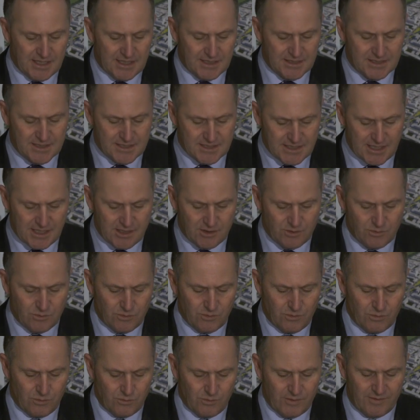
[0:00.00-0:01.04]
Instead,
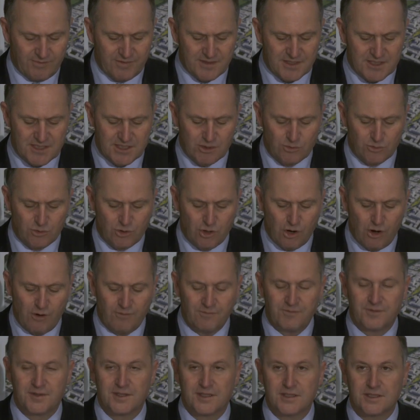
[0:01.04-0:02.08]
we've instilled
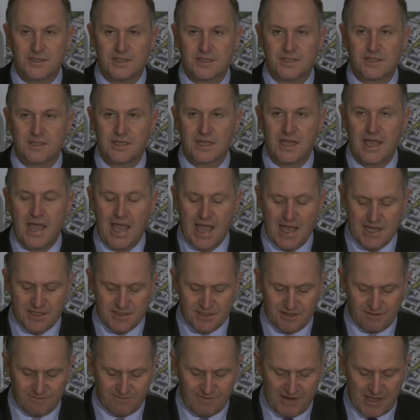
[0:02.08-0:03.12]
confidence.
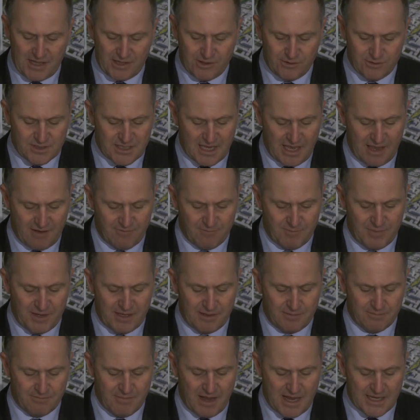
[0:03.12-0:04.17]
Housing values have
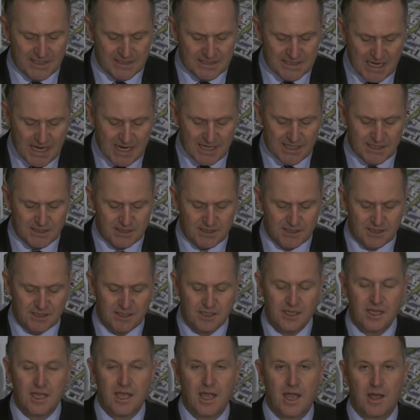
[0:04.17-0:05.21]
been maintained,
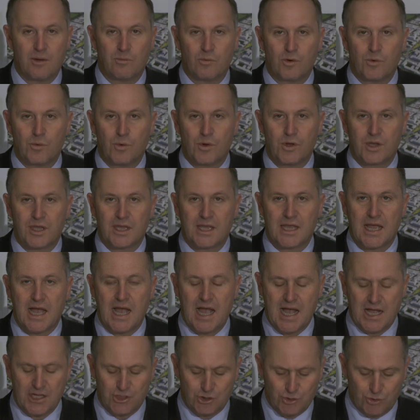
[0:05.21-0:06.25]
and we're working
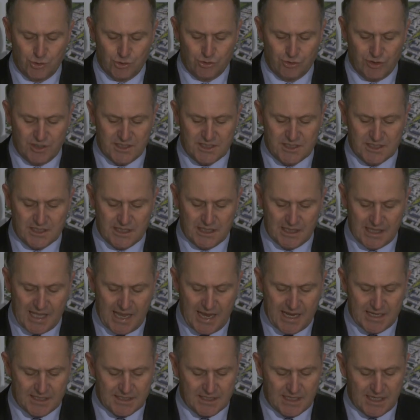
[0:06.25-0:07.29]
hard to address
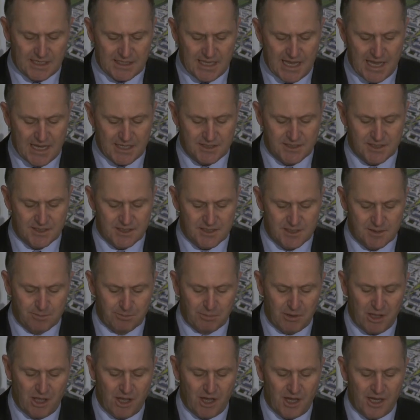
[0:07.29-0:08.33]
land and housing
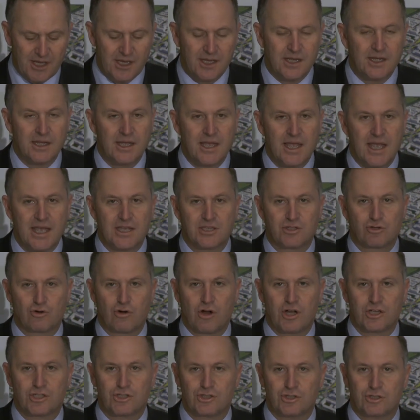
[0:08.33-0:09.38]
supply as
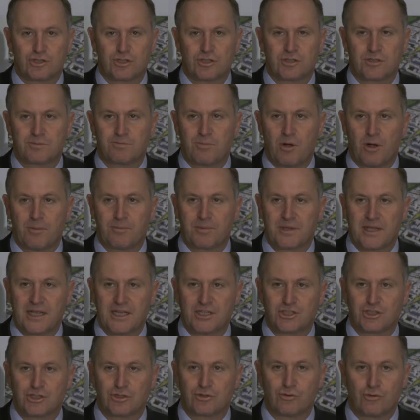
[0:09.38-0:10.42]
Christchurch's
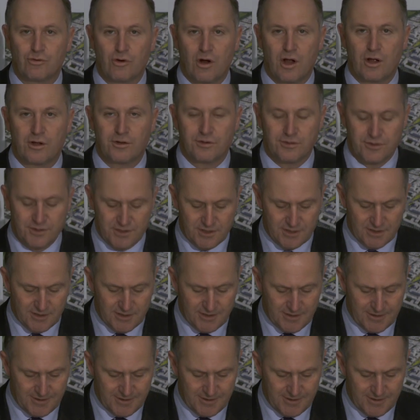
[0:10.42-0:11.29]
population grows.